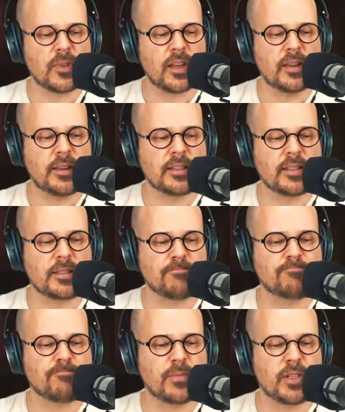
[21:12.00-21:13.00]

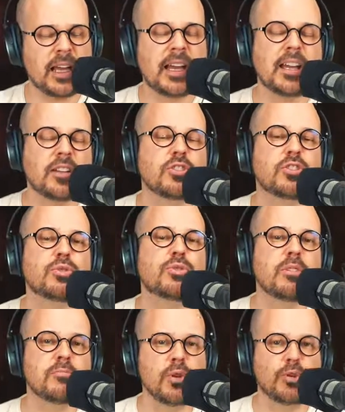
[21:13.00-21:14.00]
it can do
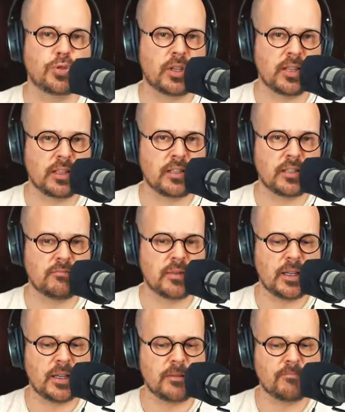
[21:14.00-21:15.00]
the most things.
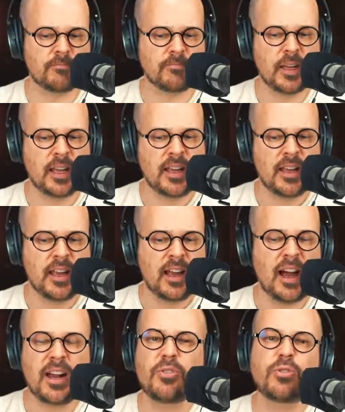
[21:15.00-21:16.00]

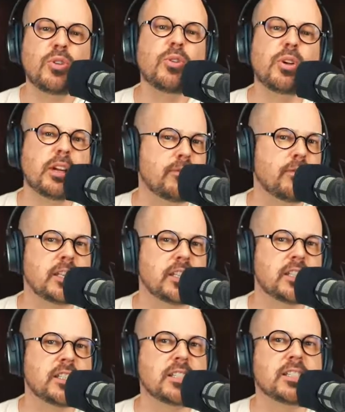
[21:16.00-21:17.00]
I don't know if
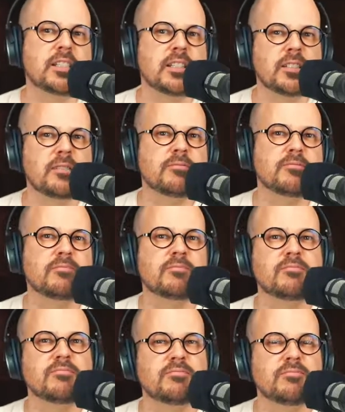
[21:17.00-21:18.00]
it's
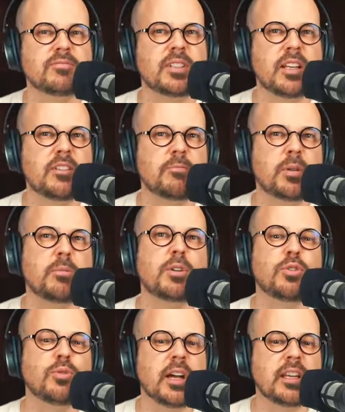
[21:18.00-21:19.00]
if people
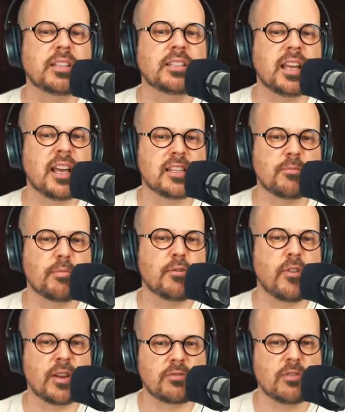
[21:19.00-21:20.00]
look at it as a
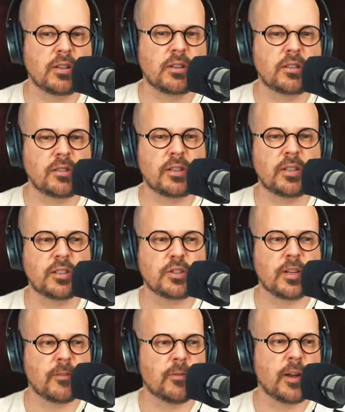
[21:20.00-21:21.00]
professional
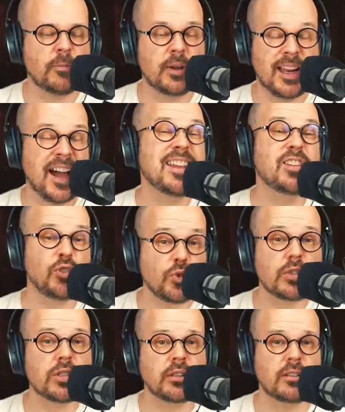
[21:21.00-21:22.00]
software, but I
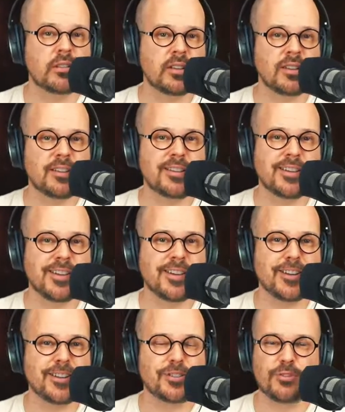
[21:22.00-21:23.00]
use it
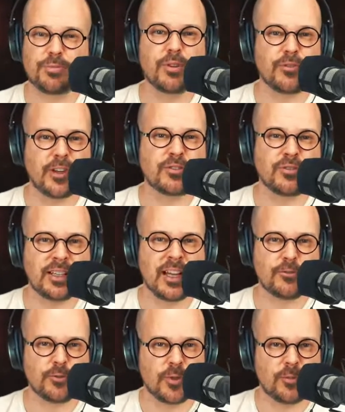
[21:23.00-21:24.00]
to professional
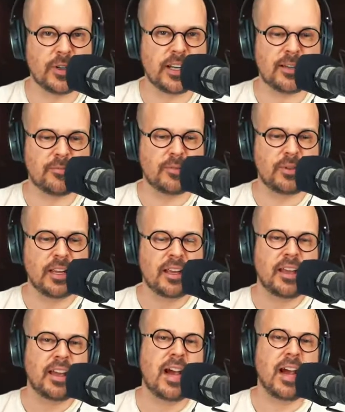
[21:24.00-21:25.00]
live stream when
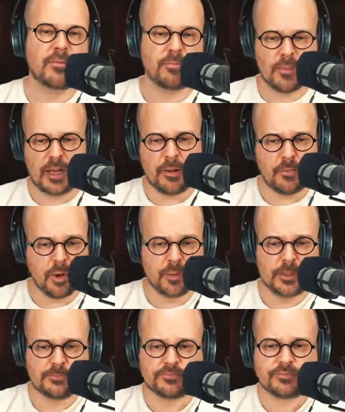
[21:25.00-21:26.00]
I'm normally